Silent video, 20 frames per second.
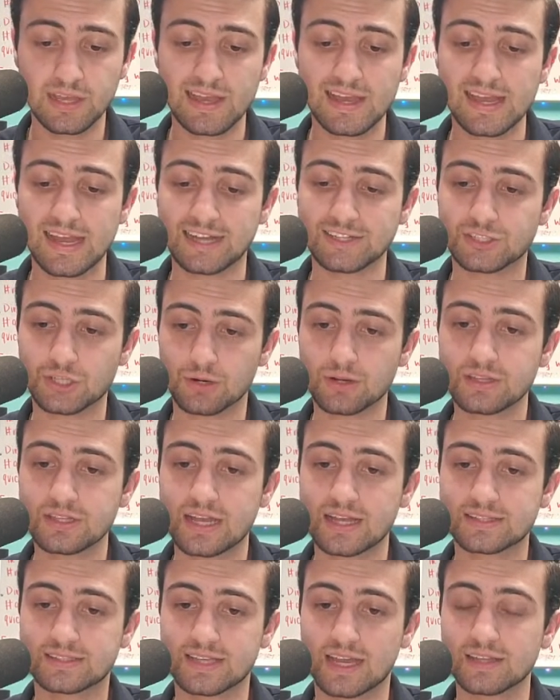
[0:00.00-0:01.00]
And during
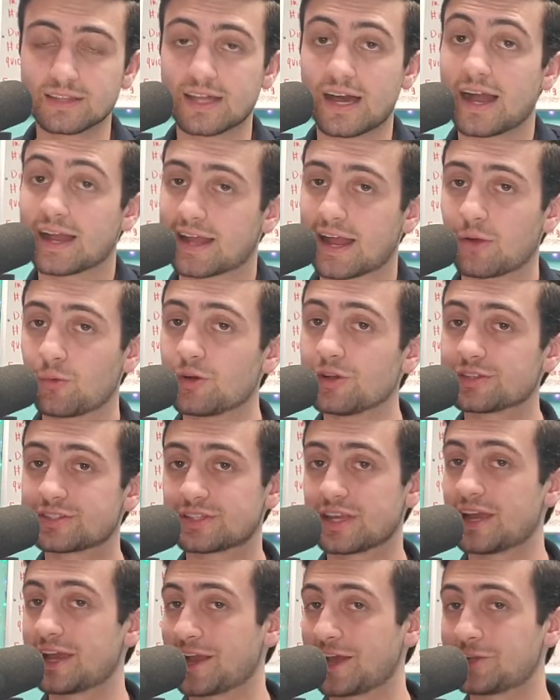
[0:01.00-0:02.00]
that deadlock, I will
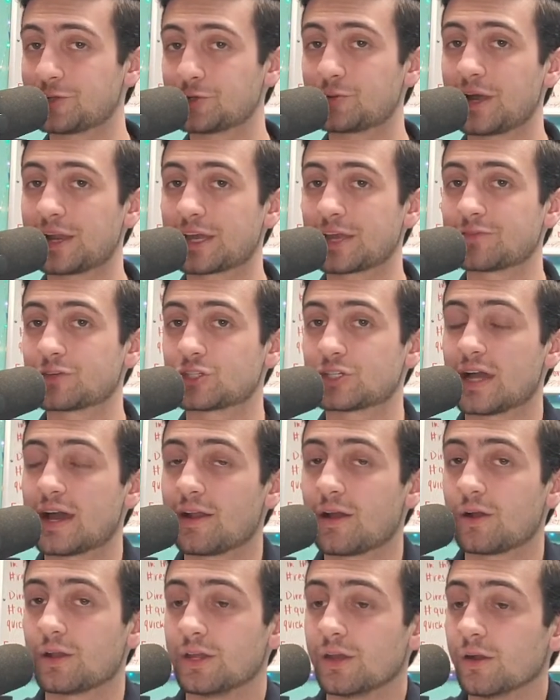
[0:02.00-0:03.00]
say, and I do want to give a shout
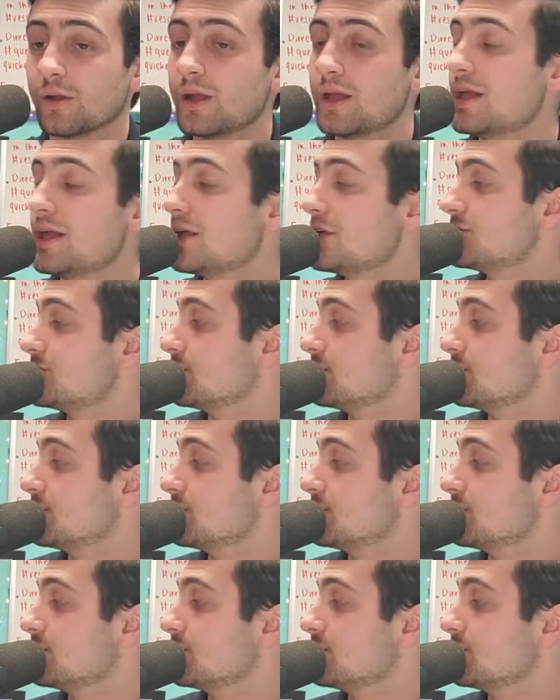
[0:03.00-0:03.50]
out here to